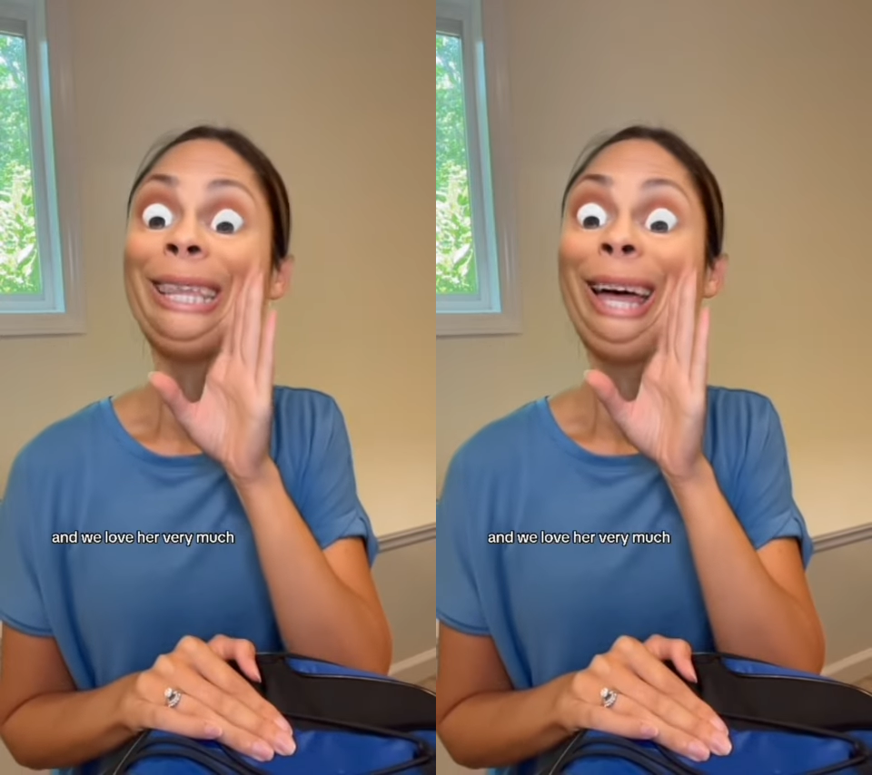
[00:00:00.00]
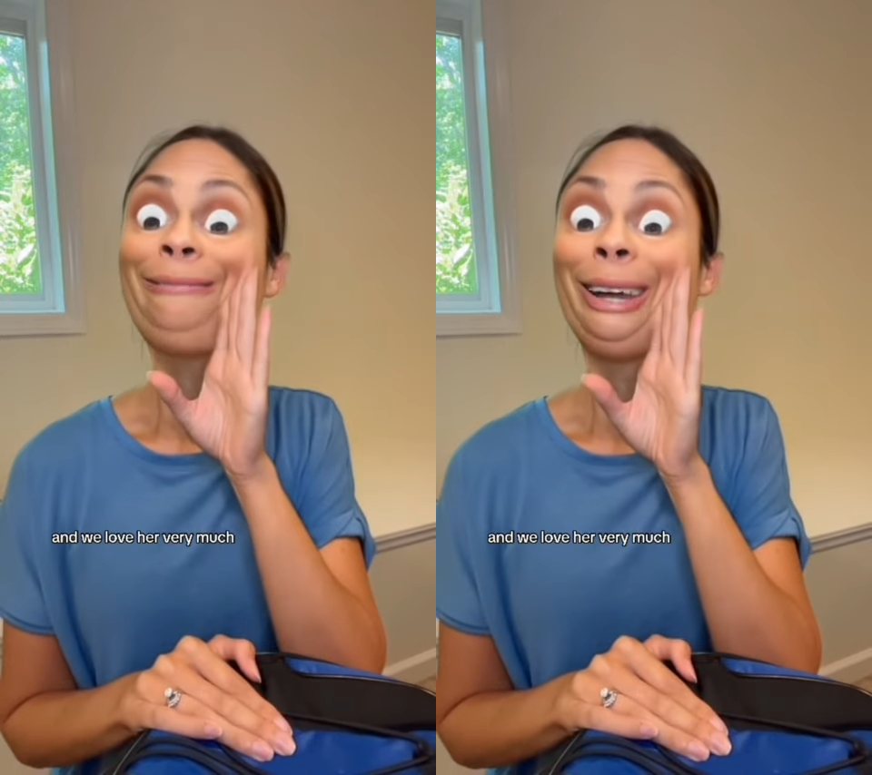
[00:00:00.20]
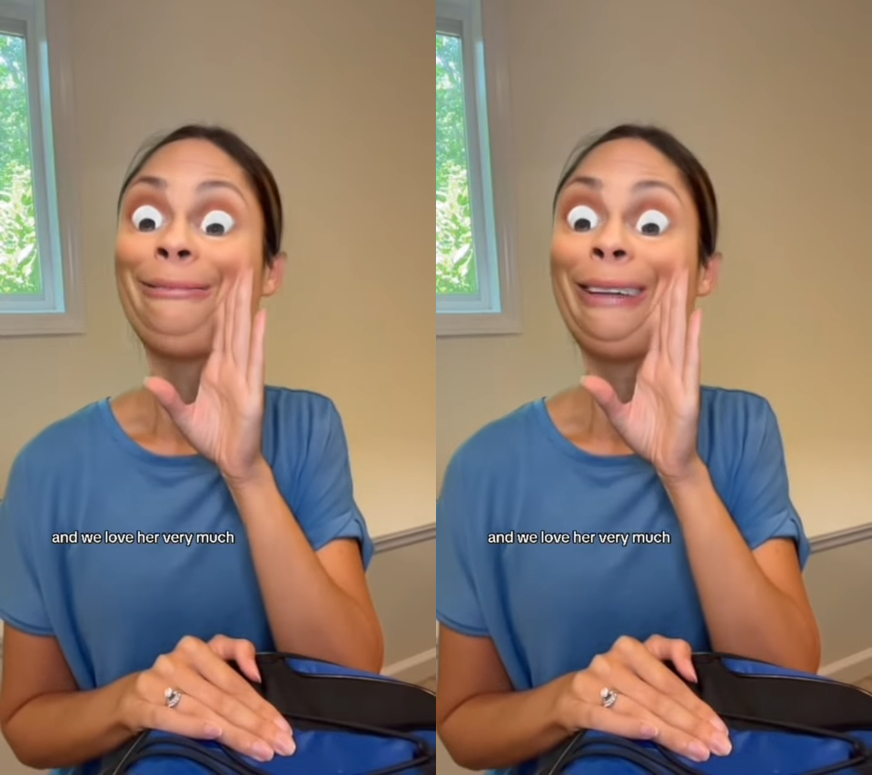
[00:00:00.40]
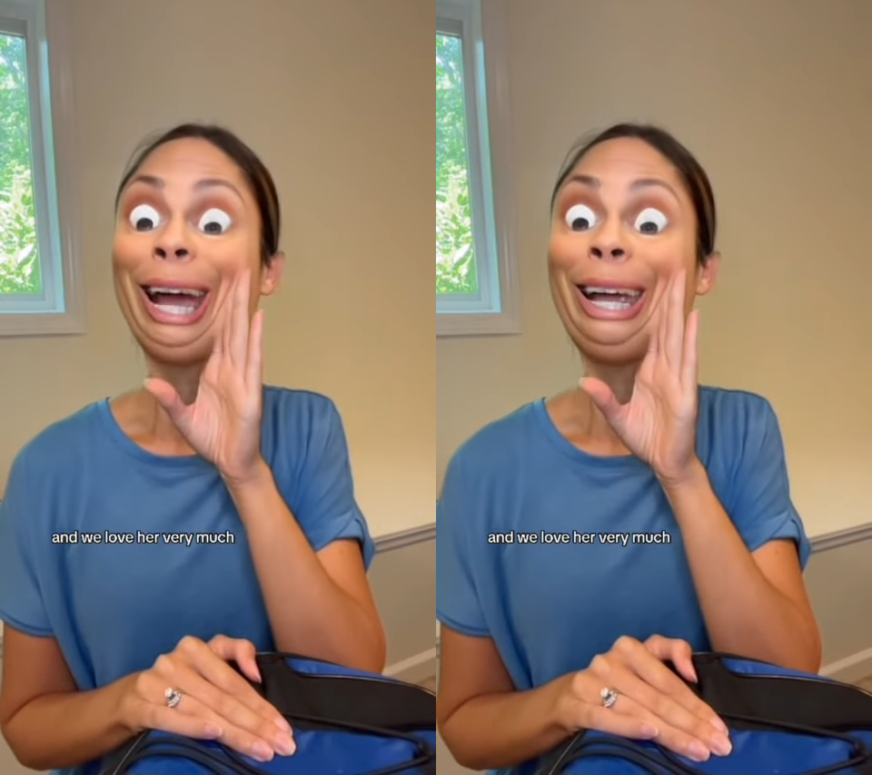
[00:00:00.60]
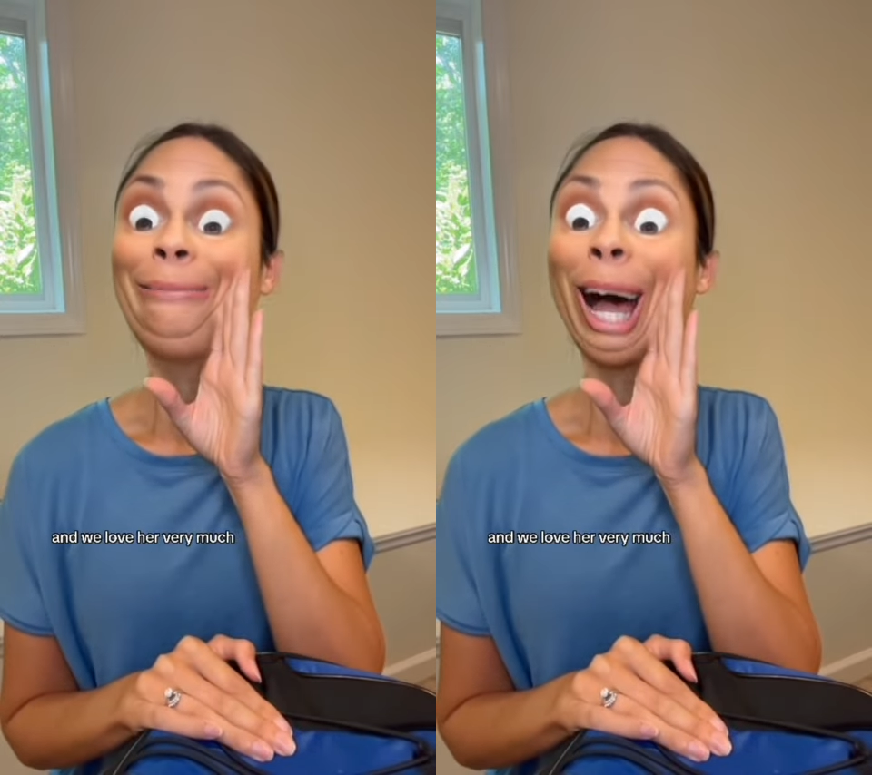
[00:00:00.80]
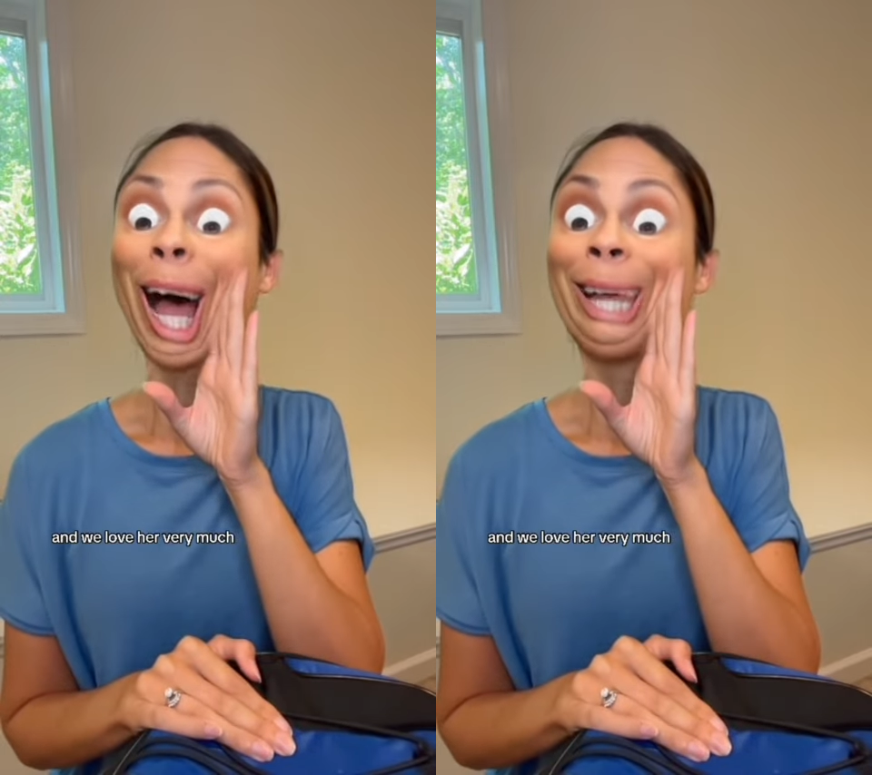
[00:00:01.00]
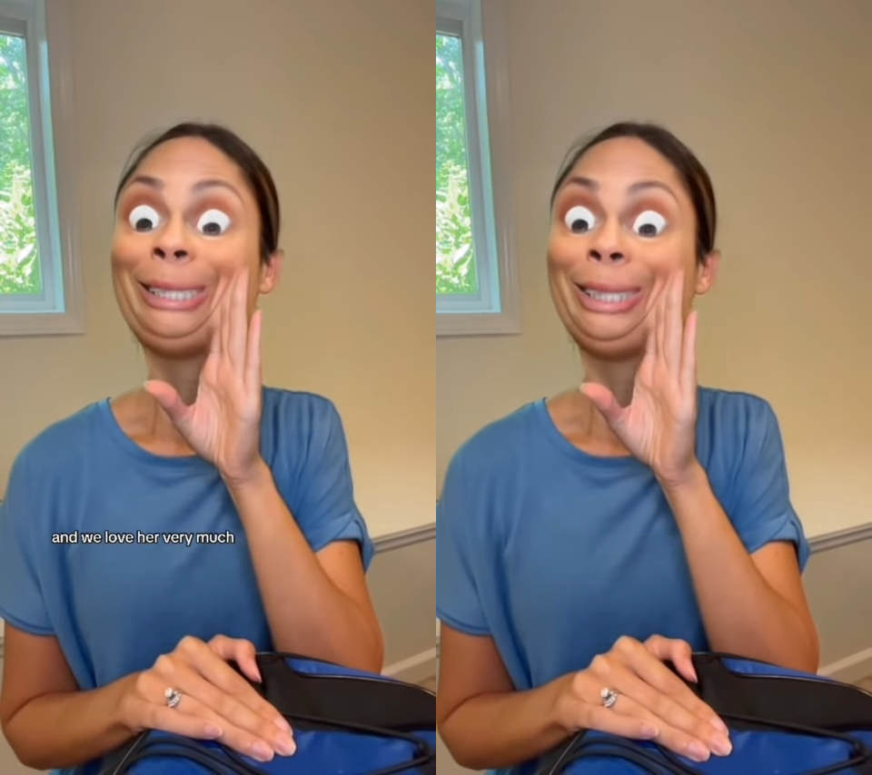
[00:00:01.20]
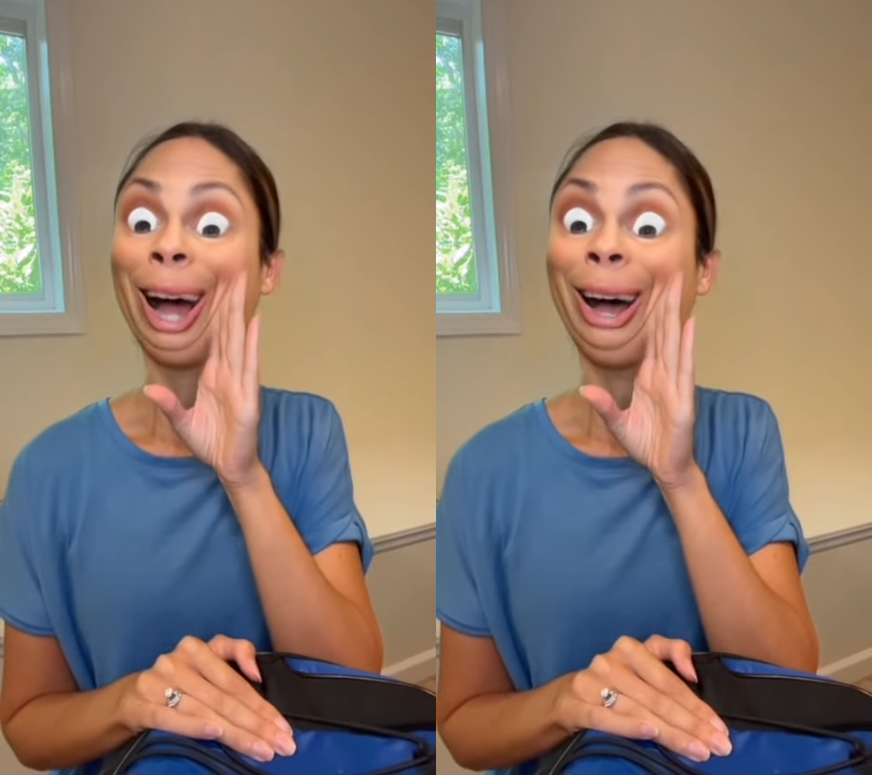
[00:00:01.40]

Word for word: love her very much.